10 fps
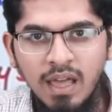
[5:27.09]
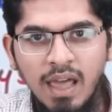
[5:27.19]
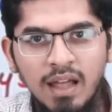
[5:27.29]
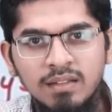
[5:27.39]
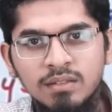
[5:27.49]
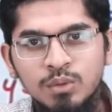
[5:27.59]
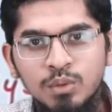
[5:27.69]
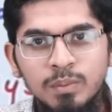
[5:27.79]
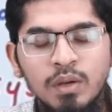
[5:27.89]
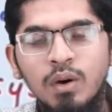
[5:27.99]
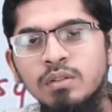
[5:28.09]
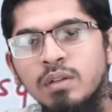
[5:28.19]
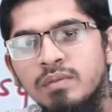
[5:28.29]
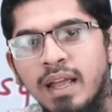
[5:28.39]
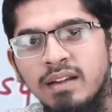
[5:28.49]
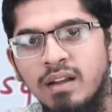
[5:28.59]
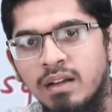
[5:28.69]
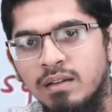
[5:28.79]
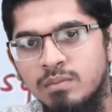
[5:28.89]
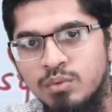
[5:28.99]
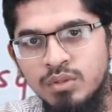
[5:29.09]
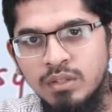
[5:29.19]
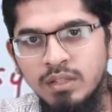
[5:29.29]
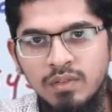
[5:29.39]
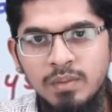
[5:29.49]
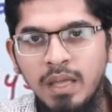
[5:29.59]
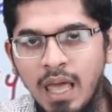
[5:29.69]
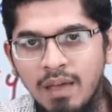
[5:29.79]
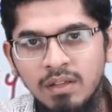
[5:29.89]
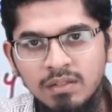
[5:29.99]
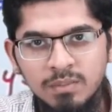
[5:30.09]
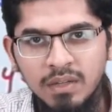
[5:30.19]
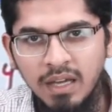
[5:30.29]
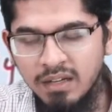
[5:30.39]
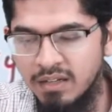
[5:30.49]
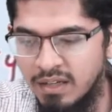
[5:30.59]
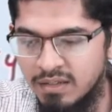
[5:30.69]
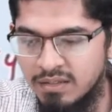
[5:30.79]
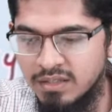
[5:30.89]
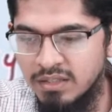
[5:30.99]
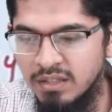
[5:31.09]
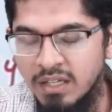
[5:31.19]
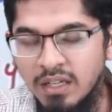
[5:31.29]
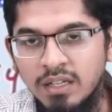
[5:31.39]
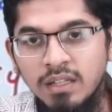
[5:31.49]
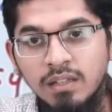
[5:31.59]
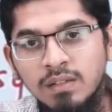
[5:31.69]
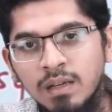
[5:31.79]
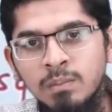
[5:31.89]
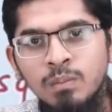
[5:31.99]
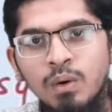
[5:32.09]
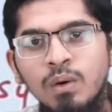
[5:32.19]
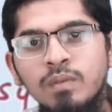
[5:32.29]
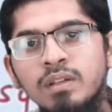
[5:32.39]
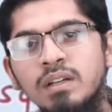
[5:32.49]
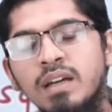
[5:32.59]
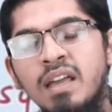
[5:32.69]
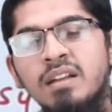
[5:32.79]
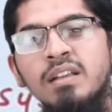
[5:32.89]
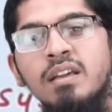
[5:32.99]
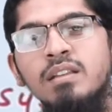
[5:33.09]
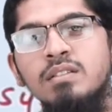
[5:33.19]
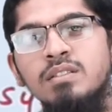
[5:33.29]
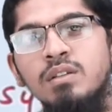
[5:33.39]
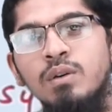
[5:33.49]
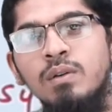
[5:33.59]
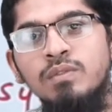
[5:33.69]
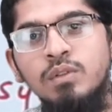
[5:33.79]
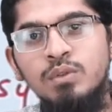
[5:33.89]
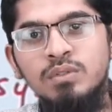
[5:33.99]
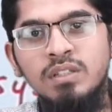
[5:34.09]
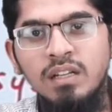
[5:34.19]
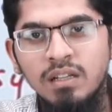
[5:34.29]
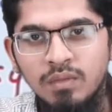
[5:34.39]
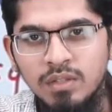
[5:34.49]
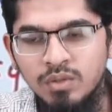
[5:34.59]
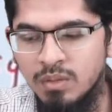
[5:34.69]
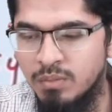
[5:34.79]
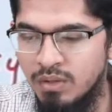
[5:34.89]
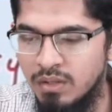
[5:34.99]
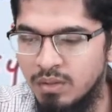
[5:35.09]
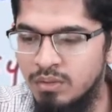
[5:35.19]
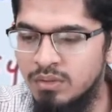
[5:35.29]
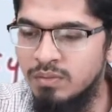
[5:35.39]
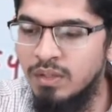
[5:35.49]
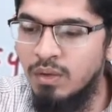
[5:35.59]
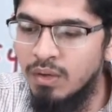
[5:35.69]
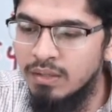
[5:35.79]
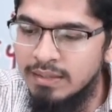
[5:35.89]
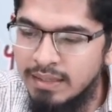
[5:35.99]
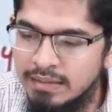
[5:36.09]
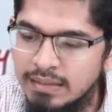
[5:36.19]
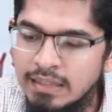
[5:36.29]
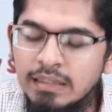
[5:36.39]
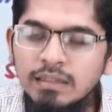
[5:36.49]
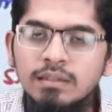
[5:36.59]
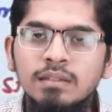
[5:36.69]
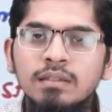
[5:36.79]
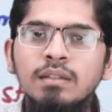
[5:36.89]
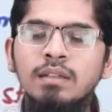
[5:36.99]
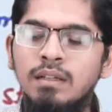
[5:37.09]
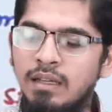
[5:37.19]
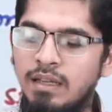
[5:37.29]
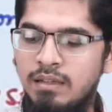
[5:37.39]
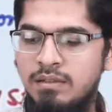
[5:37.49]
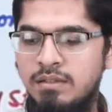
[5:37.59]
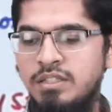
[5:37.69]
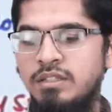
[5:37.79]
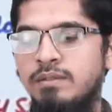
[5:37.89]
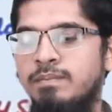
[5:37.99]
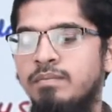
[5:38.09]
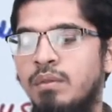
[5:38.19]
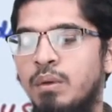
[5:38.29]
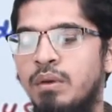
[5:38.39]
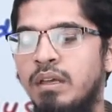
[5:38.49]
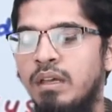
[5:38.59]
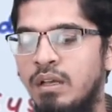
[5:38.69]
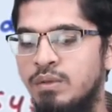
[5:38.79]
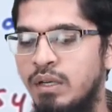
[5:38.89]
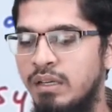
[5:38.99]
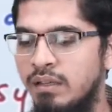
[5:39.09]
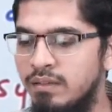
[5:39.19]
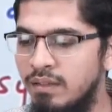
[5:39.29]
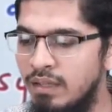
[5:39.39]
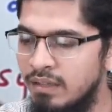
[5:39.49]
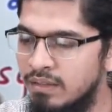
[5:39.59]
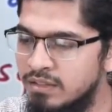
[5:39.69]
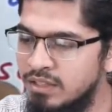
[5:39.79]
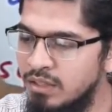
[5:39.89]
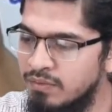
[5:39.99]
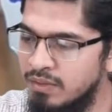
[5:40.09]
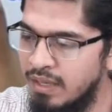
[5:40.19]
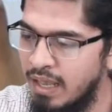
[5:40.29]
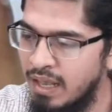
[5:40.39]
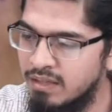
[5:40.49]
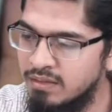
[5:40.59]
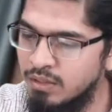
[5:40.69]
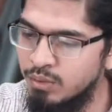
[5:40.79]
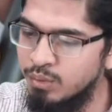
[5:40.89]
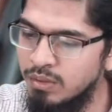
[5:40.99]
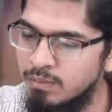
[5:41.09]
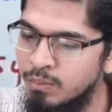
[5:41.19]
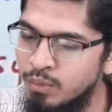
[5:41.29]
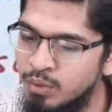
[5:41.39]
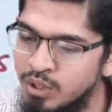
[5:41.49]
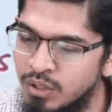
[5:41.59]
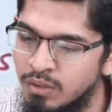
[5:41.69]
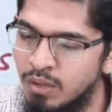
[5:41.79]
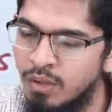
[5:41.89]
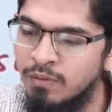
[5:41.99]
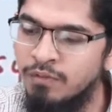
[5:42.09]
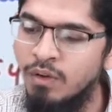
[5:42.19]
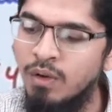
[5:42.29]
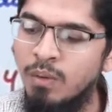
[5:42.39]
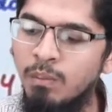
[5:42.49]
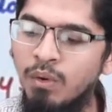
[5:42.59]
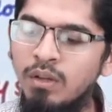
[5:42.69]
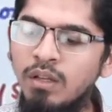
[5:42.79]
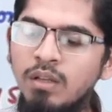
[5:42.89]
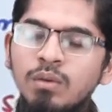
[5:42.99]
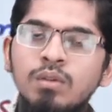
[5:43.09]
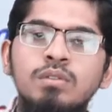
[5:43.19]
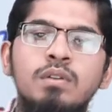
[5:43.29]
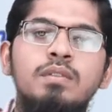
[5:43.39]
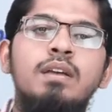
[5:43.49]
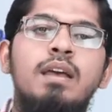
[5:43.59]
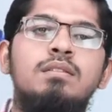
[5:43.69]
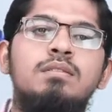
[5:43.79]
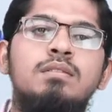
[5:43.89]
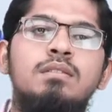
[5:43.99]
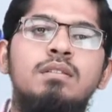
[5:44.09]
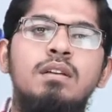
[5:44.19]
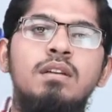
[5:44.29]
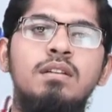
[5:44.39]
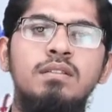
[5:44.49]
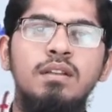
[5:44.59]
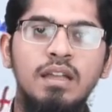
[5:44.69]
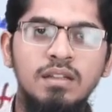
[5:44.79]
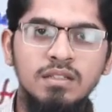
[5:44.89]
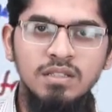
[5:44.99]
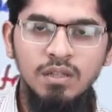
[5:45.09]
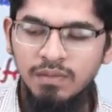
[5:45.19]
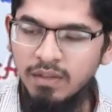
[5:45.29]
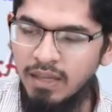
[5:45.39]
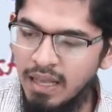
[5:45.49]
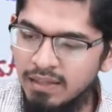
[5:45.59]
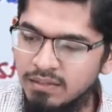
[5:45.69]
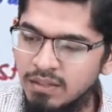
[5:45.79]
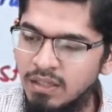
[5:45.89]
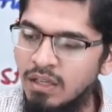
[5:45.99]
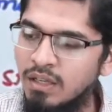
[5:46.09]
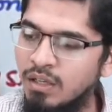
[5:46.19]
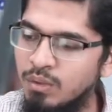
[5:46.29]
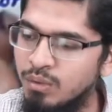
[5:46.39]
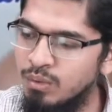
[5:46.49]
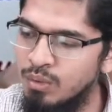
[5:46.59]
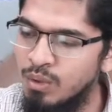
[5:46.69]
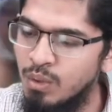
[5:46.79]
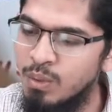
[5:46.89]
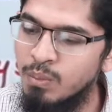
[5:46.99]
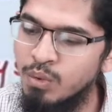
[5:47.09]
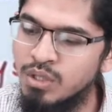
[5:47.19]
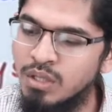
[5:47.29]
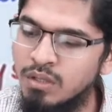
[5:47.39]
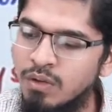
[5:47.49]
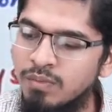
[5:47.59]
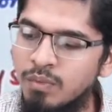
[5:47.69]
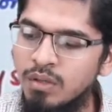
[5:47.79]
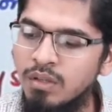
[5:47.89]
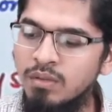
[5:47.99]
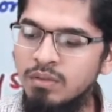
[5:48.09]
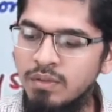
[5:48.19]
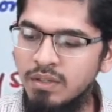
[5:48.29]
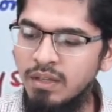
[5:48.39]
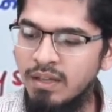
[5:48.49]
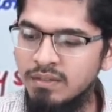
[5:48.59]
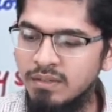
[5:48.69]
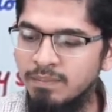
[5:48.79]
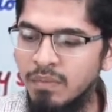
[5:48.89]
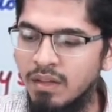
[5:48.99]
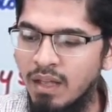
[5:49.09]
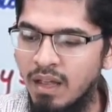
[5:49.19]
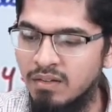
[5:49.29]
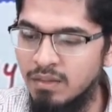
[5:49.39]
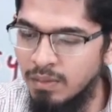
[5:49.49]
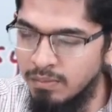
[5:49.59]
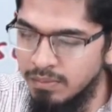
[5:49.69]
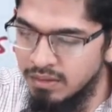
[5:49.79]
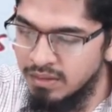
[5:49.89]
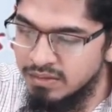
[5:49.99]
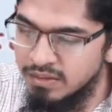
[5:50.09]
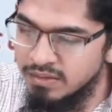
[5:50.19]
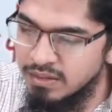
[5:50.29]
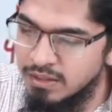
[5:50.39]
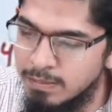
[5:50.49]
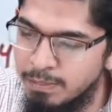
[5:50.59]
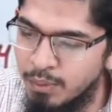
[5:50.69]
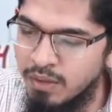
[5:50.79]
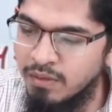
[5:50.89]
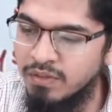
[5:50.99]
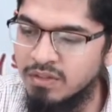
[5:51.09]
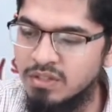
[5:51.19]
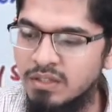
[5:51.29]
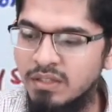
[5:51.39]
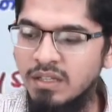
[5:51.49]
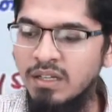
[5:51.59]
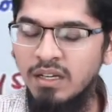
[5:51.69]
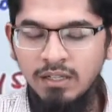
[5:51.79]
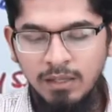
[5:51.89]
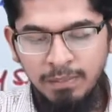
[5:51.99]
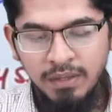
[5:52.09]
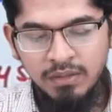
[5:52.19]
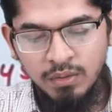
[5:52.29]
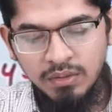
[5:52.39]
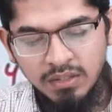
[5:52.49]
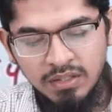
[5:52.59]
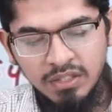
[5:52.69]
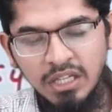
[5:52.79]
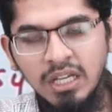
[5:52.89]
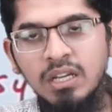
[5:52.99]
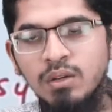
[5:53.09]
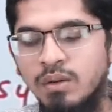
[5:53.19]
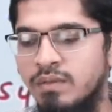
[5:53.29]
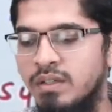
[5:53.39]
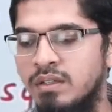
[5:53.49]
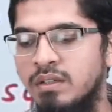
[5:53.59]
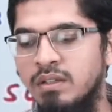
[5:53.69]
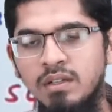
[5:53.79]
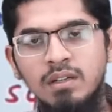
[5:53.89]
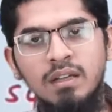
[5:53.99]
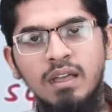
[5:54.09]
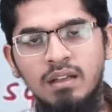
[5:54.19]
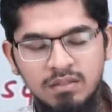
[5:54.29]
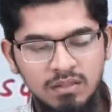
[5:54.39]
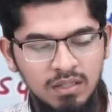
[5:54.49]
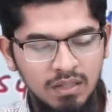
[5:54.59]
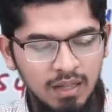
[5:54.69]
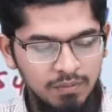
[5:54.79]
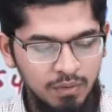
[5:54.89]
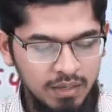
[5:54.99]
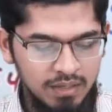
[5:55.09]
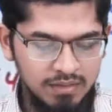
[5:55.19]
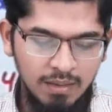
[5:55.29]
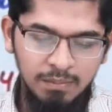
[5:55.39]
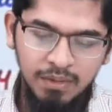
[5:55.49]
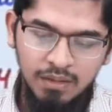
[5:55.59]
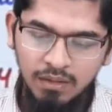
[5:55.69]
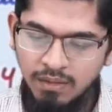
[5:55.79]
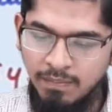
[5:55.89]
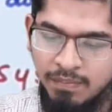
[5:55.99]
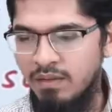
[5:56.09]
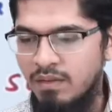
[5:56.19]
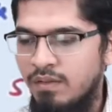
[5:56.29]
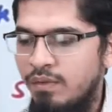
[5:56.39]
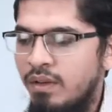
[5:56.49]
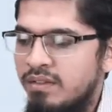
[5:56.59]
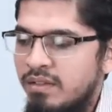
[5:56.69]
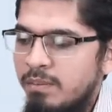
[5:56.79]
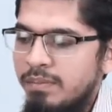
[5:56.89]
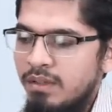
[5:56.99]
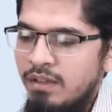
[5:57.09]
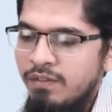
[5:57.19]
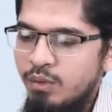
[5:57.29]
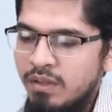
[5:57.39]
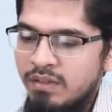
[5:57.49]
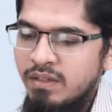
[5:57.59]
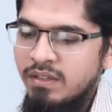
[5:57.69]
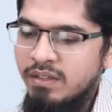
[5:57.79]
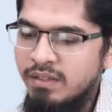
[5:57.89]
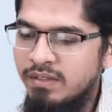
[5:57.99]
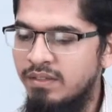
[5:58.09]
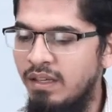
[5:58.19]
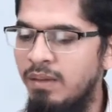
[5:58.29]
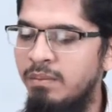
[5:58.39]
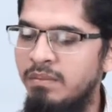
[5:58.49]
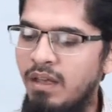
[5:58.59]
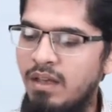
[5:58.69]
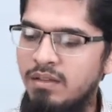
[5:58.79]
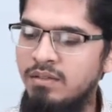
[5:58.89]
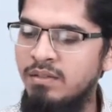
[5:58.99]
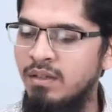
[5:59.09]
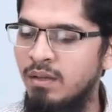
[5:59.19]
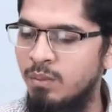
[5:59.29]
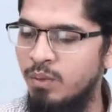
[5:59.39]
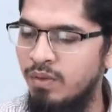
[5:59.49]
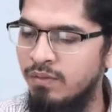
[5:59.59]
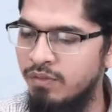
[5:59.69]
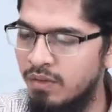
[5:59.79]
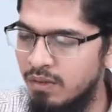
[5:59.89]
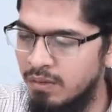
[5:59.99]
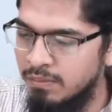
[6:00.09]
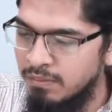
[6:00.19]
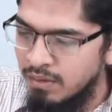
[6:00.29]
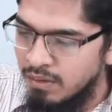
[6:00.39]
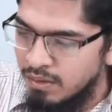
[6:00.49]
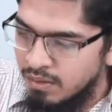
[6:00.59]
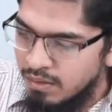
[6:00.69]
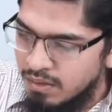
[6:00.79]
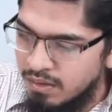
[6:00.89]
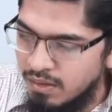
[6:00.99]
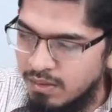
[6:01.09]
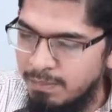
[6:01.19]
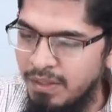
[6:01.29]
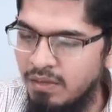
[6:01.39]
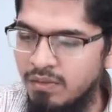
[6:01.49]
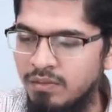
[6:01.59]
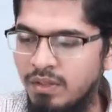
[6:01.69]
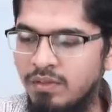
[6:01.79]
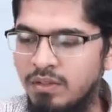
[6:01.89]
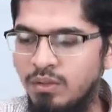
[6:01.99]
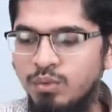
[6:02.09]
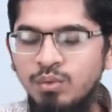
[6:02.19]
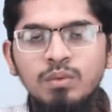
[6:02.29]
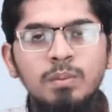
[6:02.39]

And so because of that random motion, they will be having some kinetic energy. The sum of the kinetic energy of those individual molecules, we call it as internal energy. Okay, so it is the energy of a gas due to the motion of molecules of the gas. It is the energy of a gas due to motion of molecules of the gas. And remember, this is a point function. It depends on the state of the gas. Like for example, if you consider the same gas moving from P1 V1 to